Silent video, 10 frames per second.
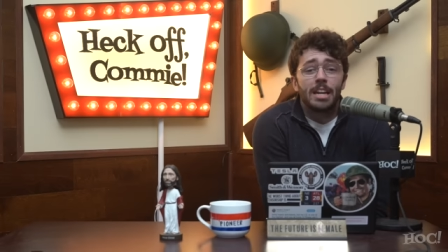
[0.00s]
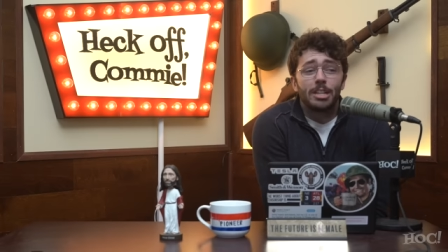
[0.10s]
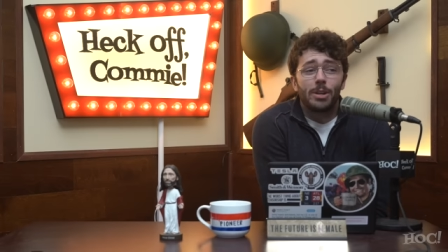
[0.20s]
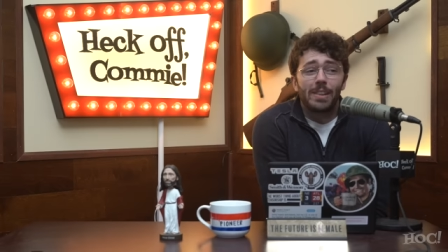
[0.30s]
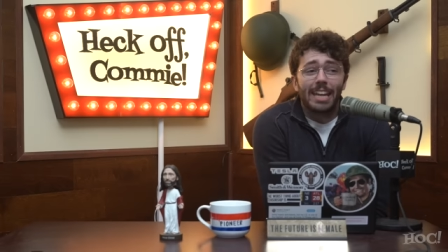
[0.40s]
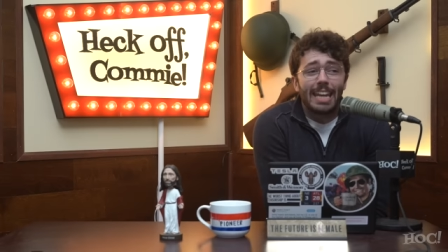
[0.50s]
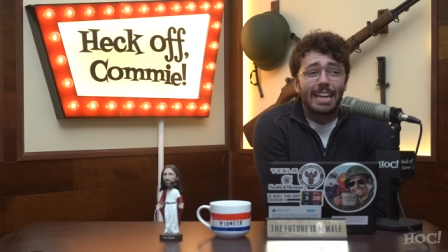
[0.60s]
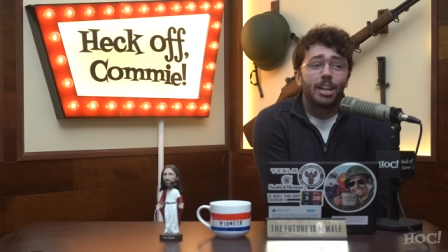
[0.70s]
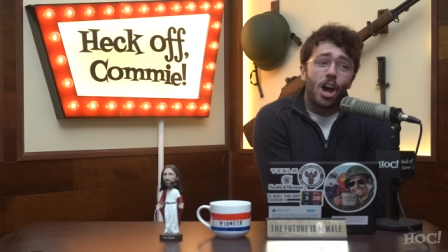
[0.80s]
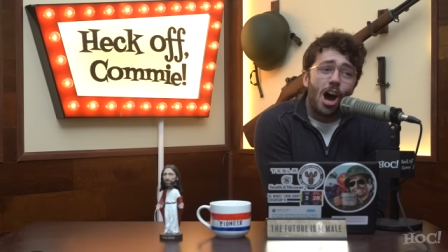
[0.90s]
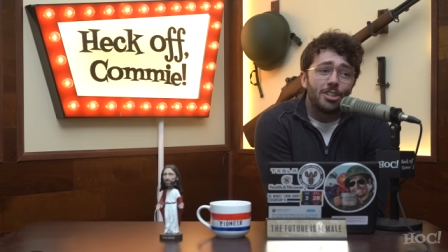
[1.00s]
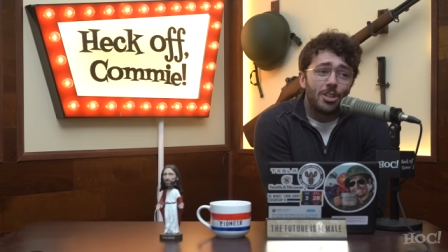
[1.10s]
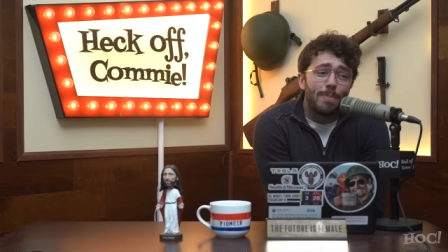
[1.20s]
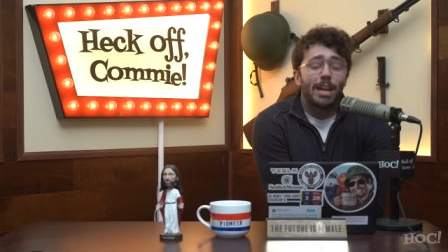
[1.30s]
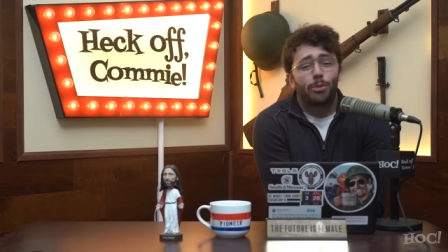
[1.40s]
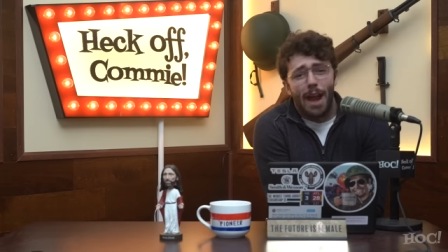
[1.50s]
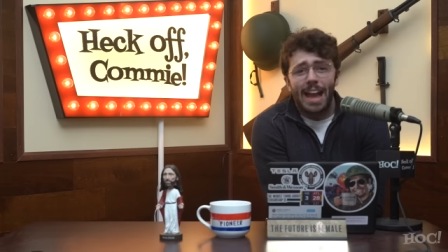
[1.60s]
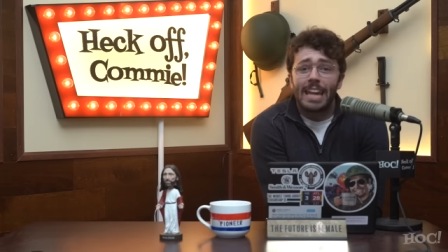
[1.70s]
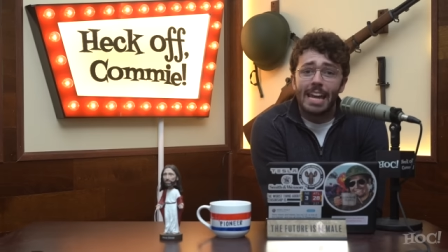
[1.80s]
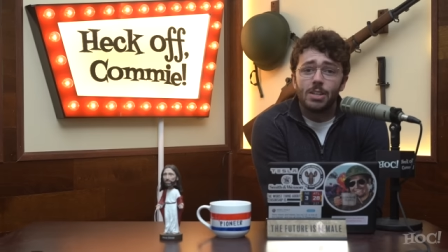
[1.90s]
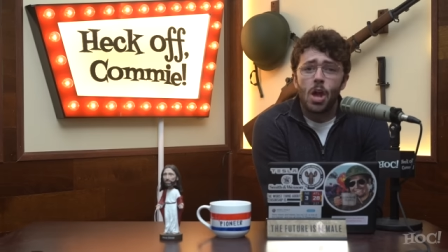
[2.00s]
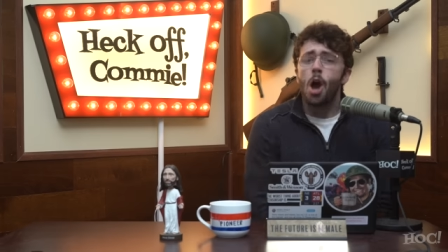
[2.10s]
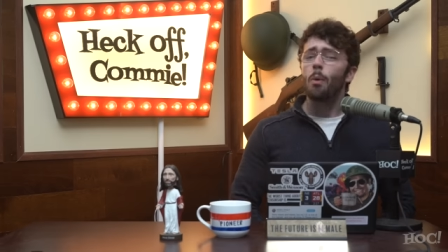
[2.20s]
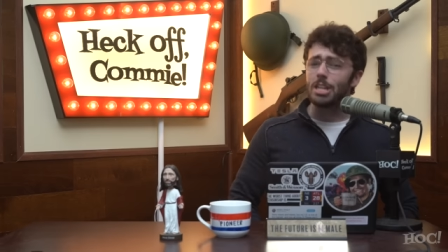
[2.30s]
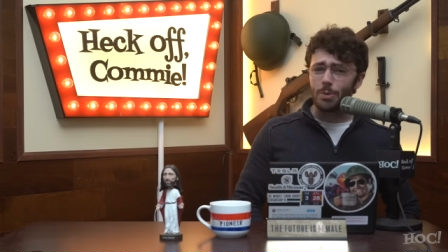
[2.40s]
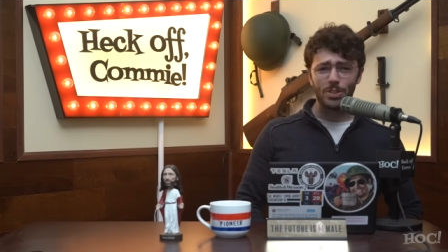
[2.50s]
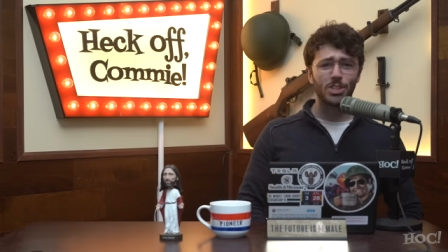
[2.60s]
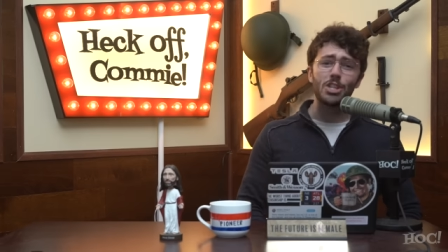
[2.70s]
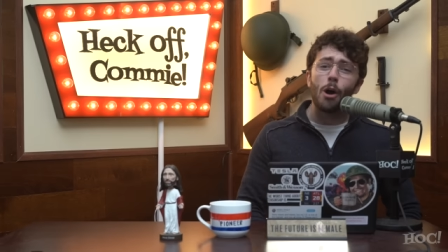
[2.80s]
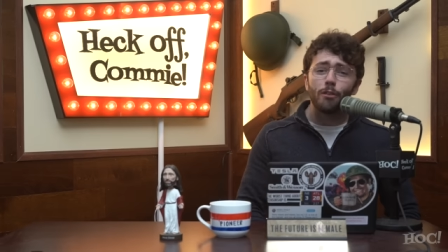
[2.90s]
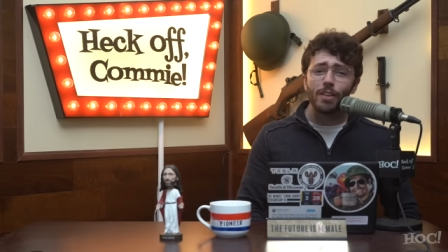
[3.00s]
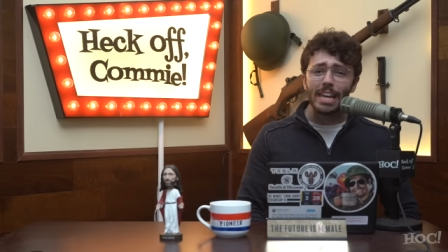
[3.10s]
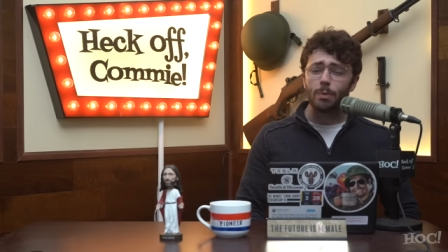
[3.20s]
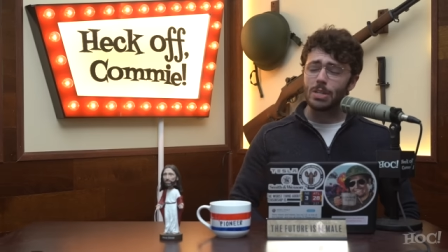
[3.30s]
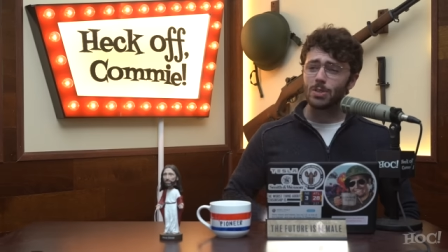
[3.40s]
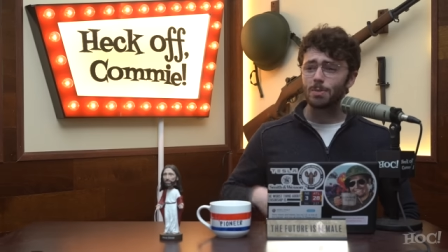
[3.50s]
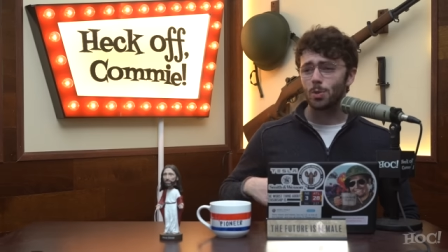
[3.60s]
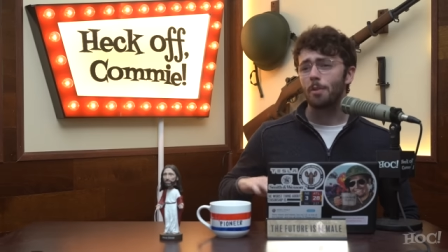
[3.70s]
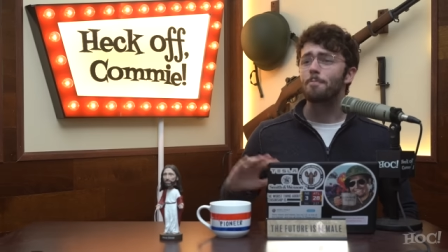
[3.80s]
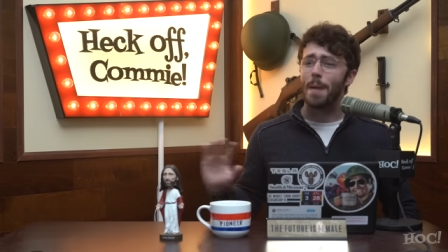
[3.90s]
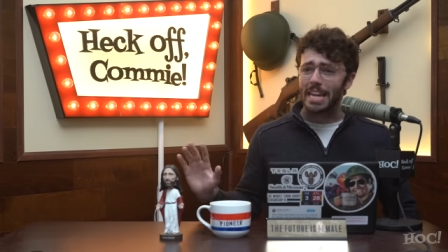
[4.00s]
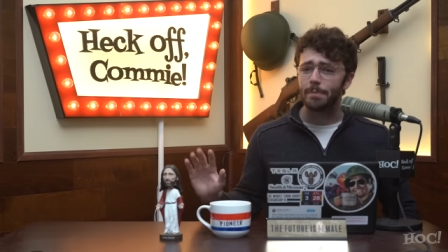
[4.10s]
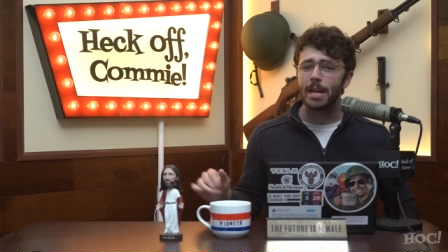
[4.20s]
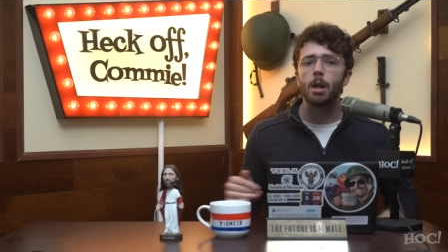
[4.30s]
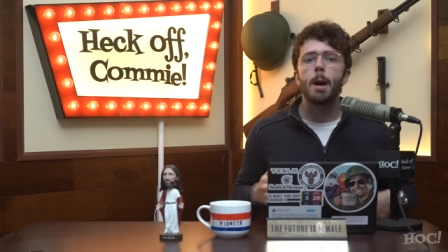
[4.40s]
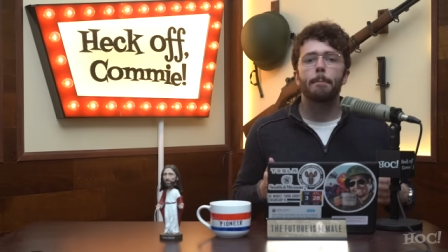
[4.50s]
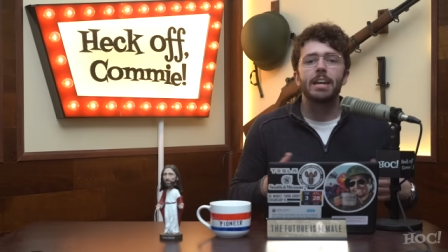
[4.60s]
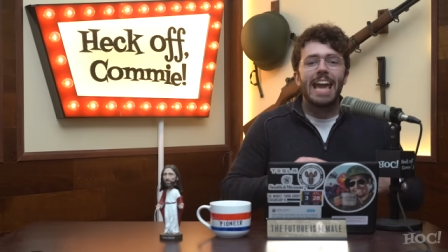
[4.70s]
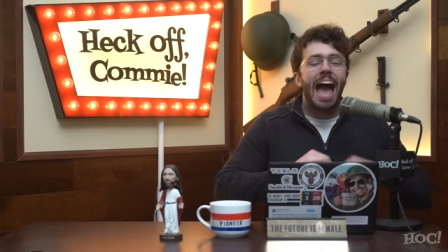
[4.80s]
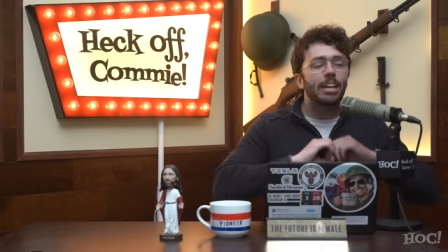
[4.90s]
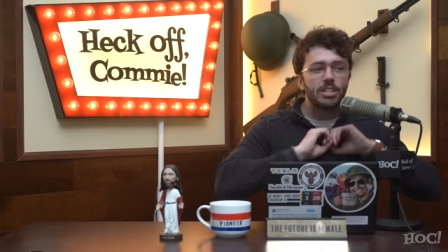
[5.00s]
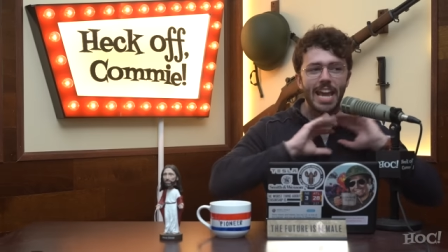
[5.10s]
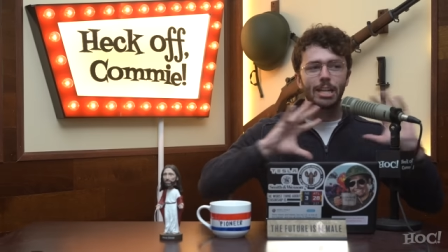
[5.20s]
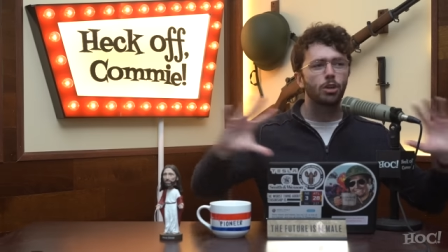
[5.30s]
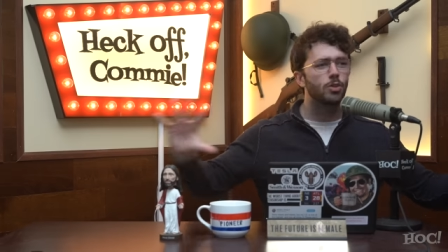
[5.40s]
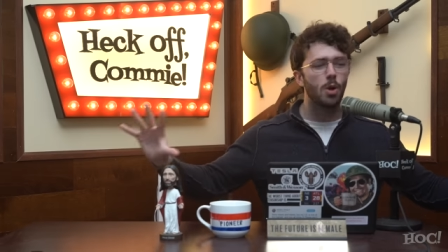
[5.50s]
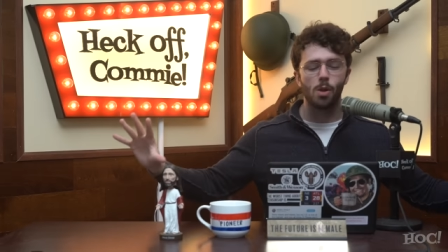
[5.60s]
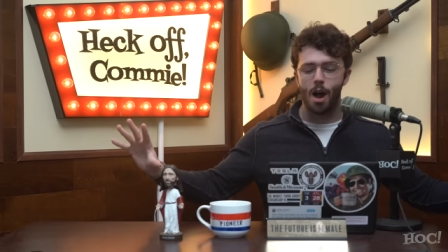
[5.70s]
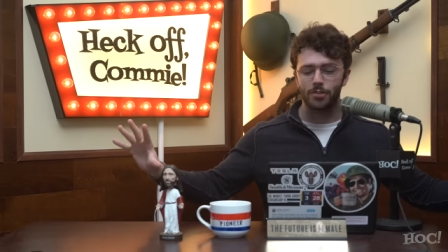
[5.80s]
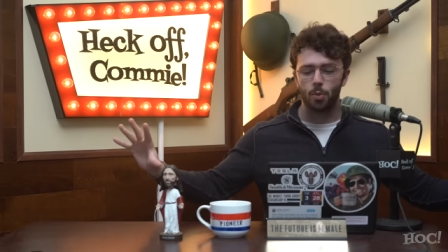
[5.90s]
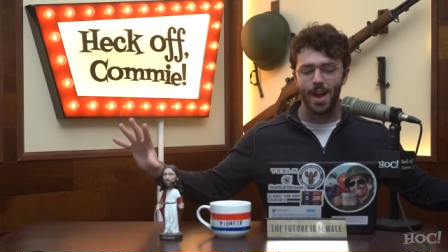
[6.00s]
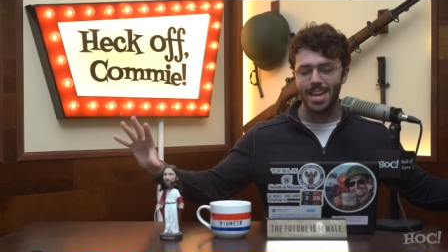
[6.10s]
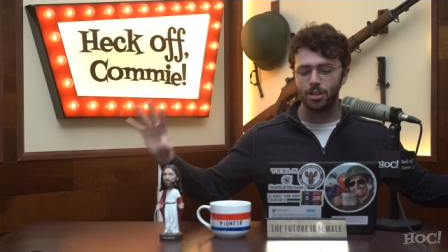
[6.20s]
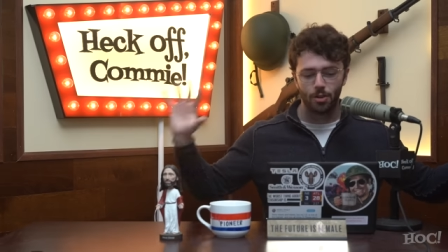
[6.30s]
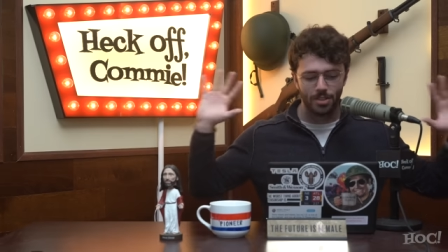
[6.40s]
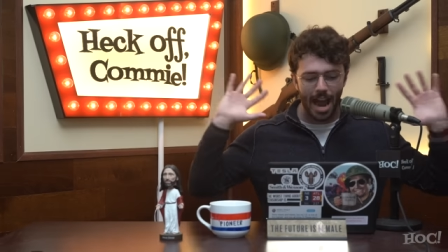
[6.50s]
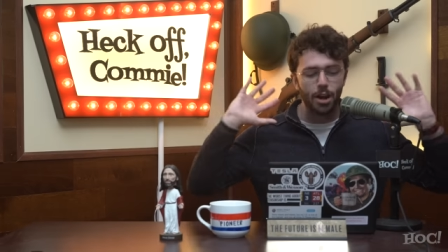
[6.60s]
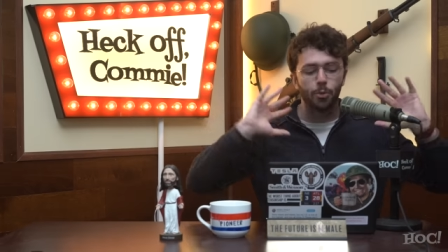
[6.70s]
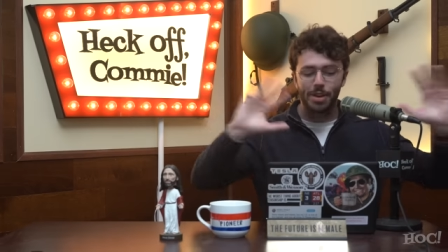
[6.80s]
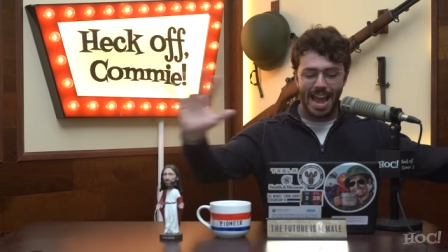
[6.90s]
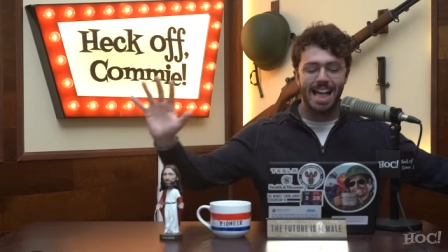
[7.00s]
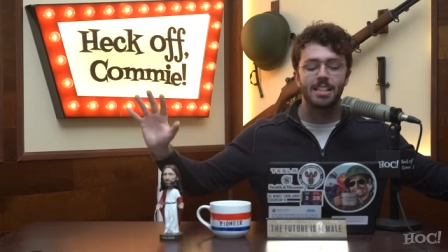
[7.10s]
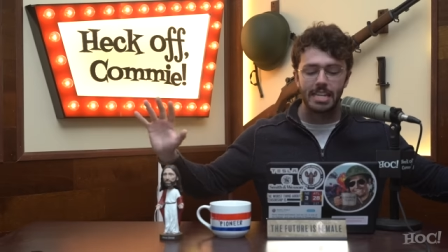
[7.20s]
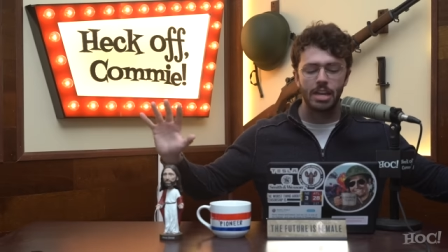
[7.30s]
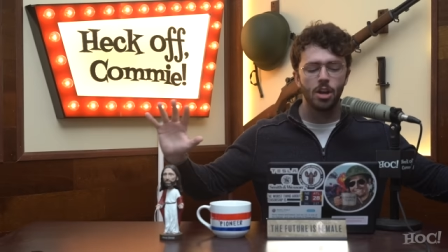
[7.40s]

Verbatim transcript: You don't like getting accosted by crackheads? What are you, a snowflake? What are you, some sort of beta male? But Buddy, I could take your Zoloft away and your entire reality